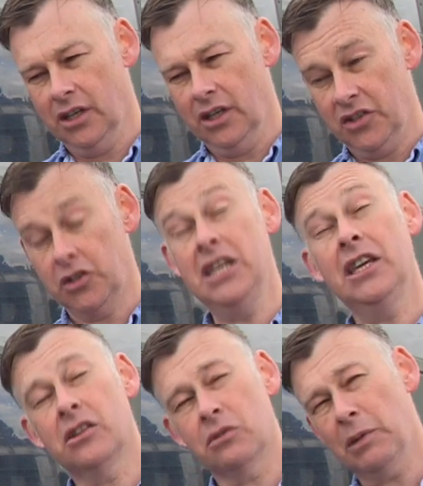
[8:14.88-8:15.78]
the Sea
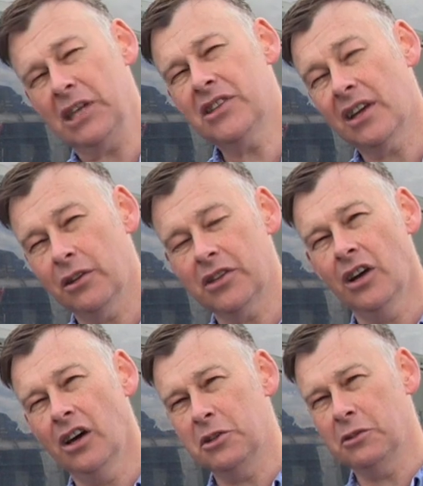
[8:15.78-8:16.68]
Kings were based there at the
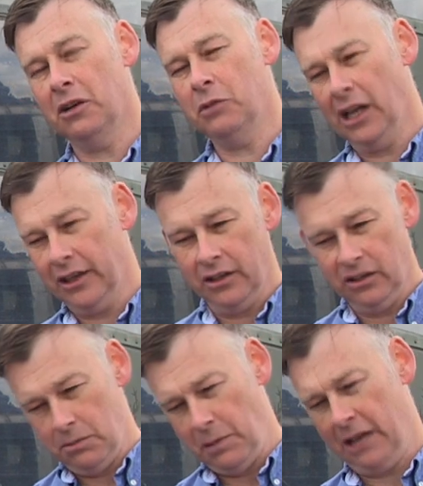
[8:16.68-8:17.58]
time as well, and we landed
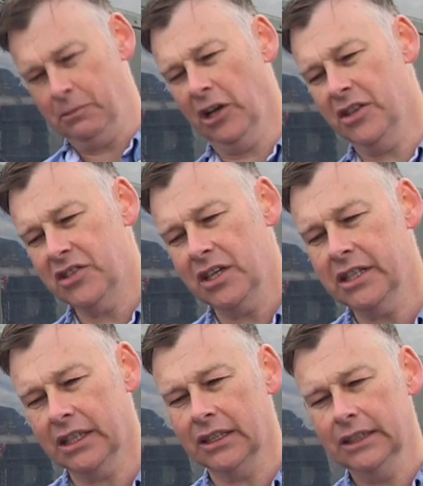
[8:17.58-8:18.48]
on the pad behind the Sea
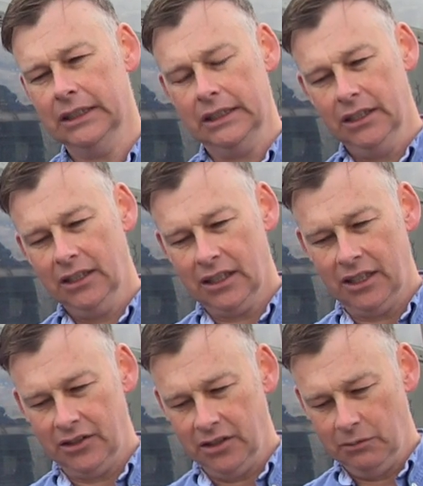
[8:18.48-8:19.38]
King.
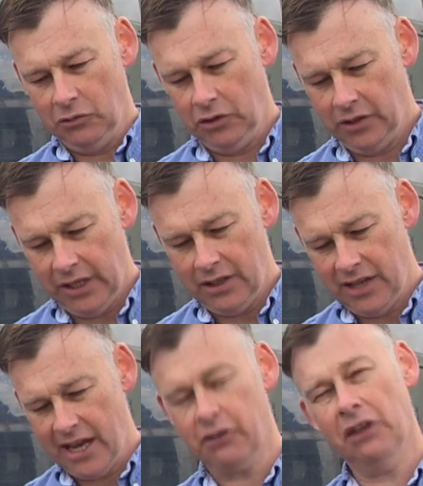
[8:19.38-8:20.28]
And the
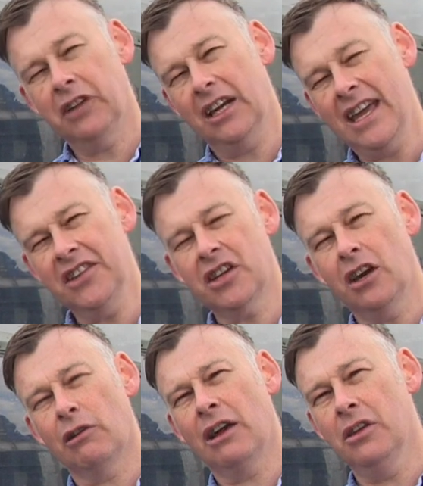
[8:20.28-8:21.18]
aircraft had HESCO
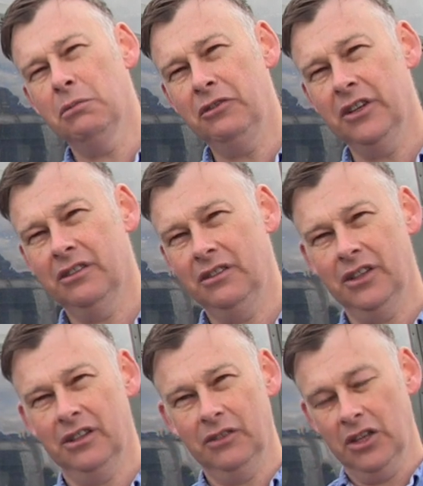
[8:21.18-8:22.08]
around them, if you
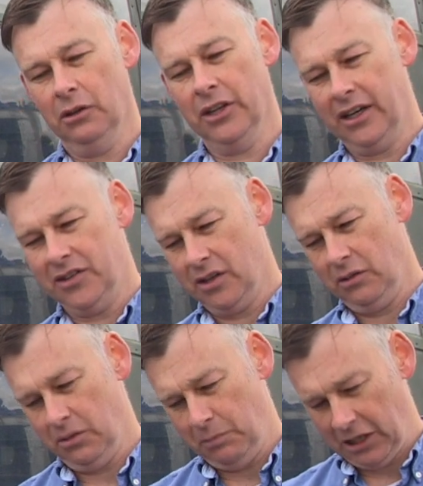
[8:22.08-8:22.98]
know, that is
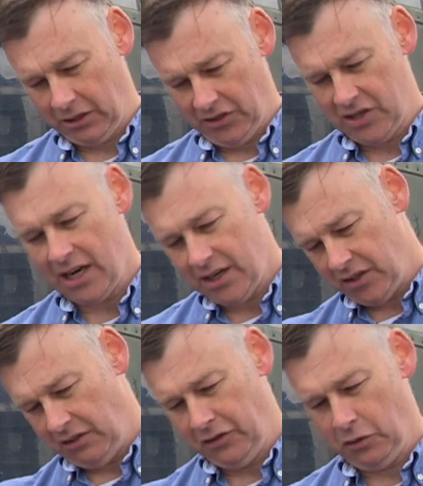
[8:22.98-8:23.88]
the big containers
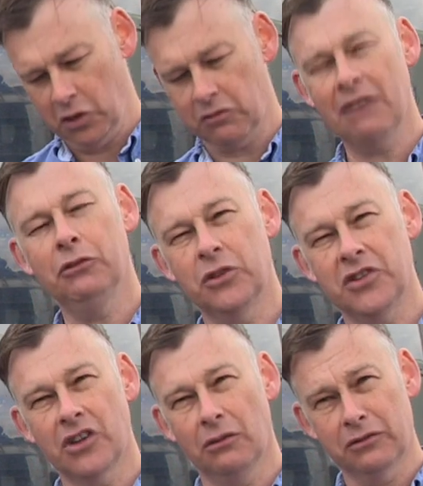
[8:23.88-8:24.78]
that fill with gravel to
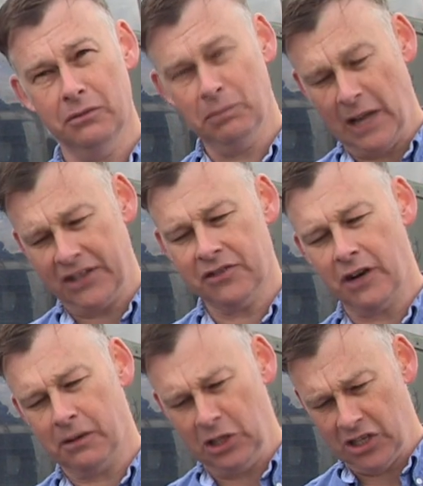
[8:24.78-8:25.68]
stop blast
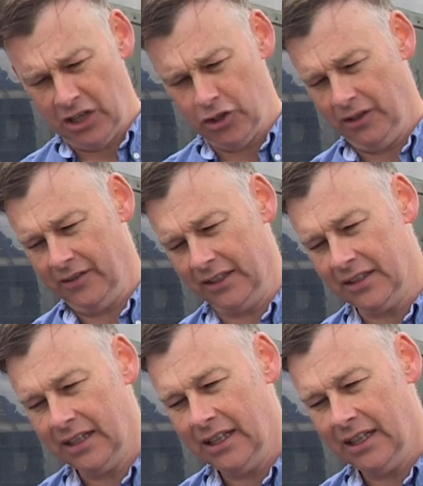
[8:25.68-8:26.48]
fragmentation and things.